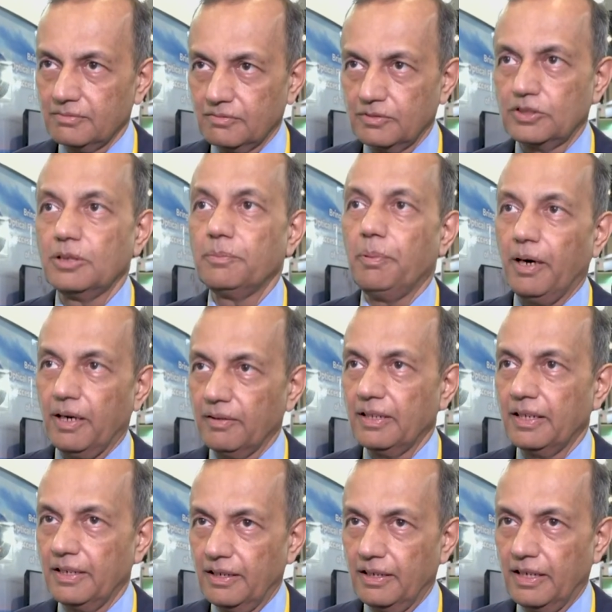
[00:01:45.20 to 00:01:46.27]
which is part of
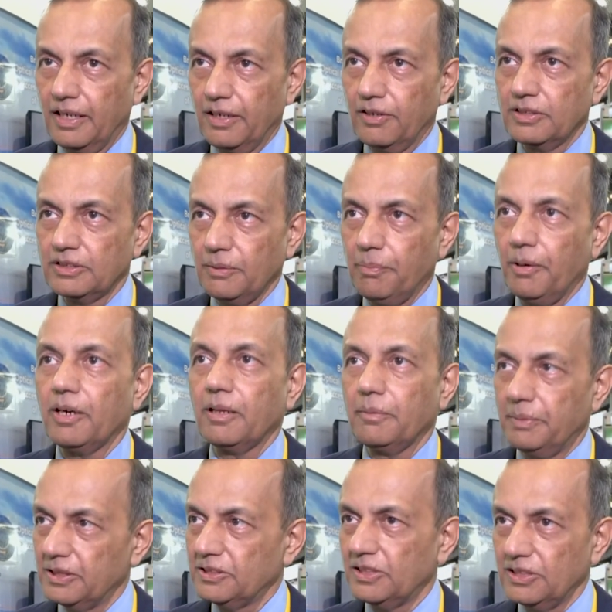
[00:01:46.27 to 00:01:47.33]
the radio is a part of the
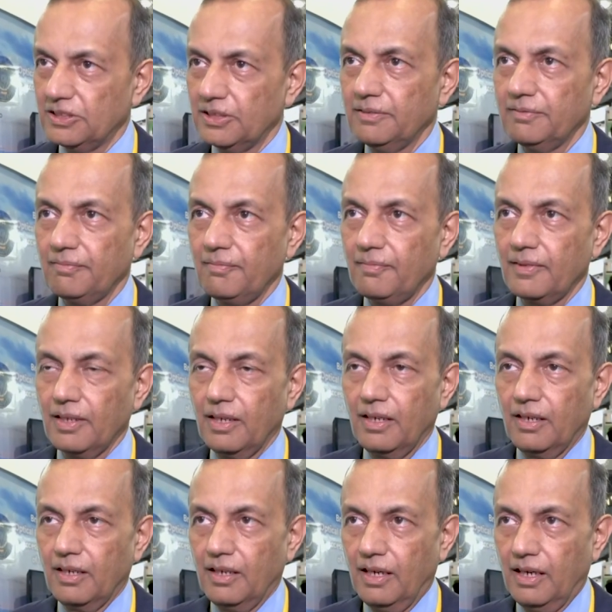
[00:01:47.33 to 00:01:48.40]
base station.
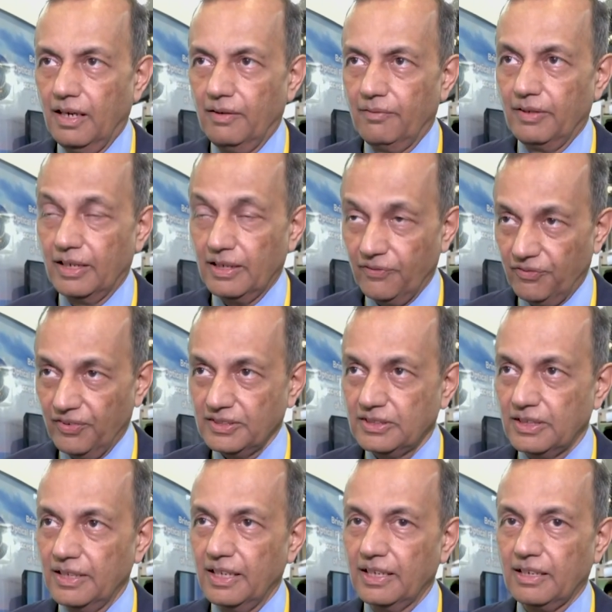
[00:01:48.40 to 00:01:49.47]
Uh, we are the
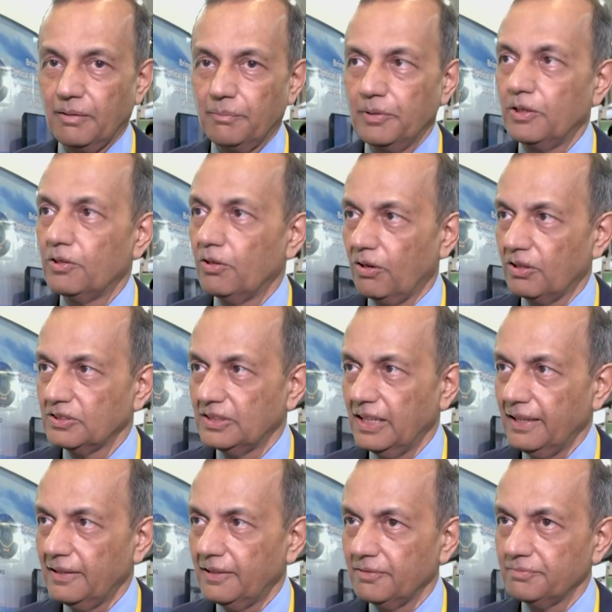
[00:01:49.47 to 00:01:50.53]
first Indian company to launch
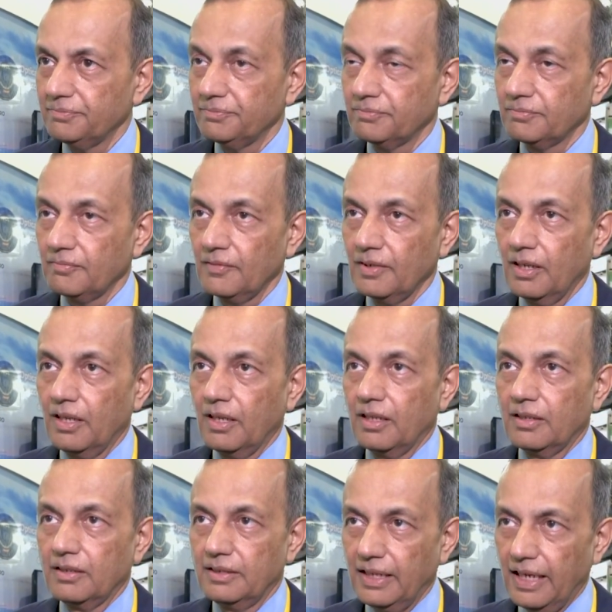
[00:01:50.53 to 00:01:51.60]
that.
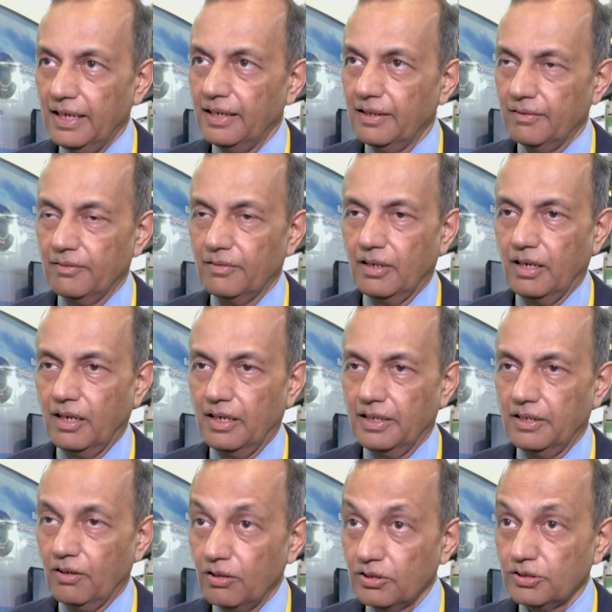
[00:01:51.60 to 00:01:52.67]
Then uh,
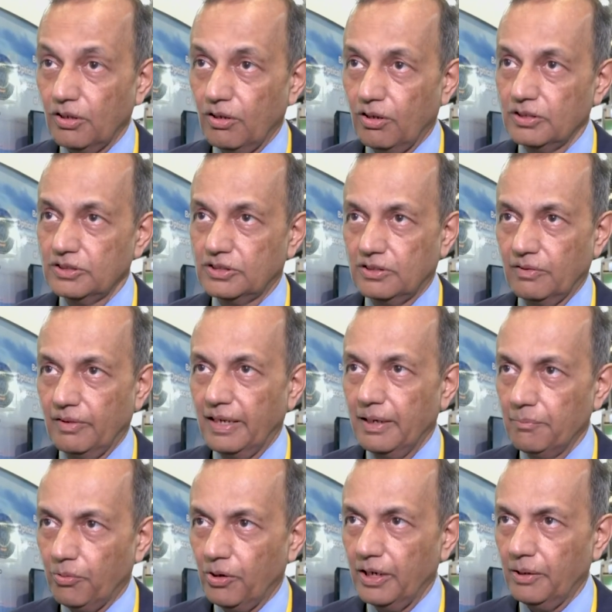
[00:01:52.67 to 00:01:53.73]
he also launched a very
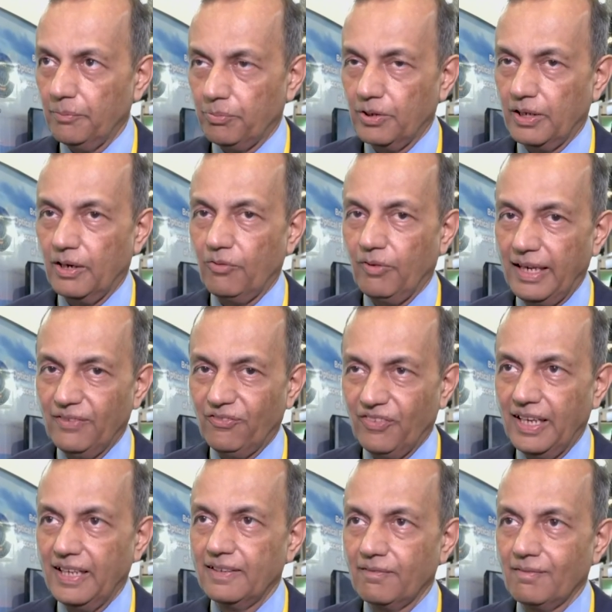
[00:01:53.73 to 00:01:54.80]
important product,
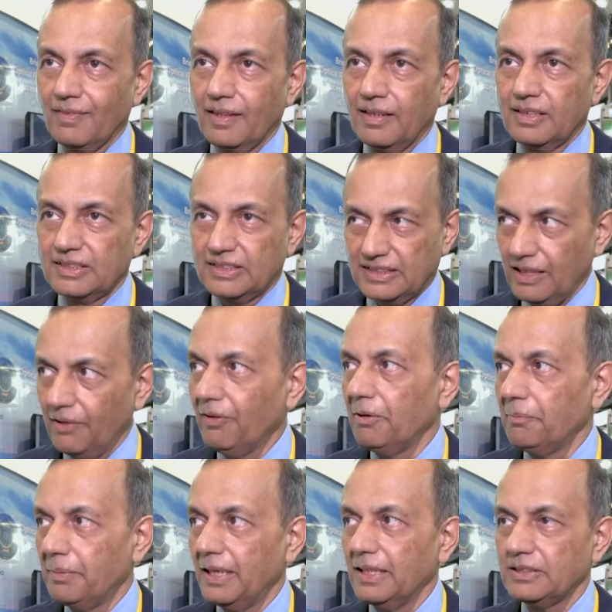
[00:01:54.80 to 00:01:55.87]
Wi-Fi
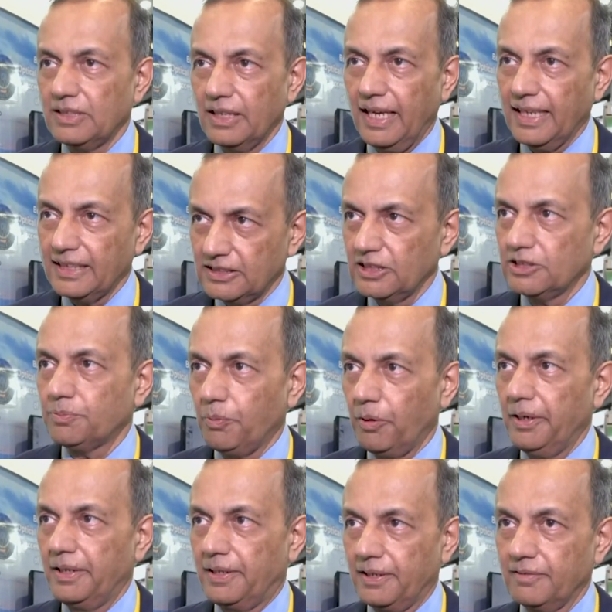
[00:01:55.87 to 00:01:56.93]
7 based access
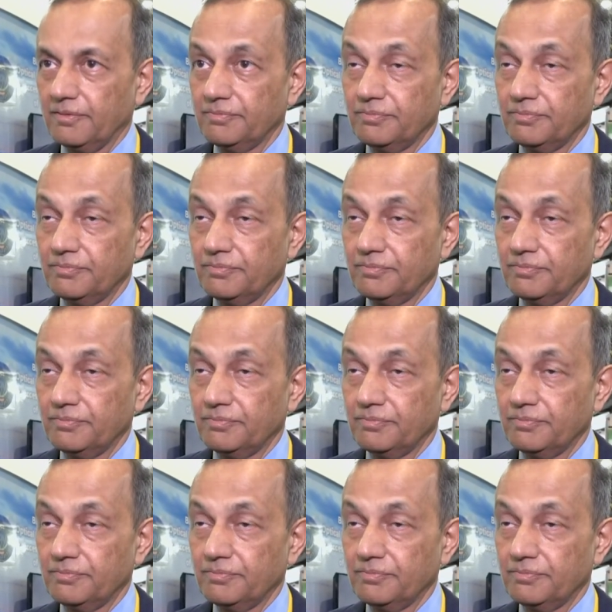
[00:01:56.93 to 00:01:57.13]
point,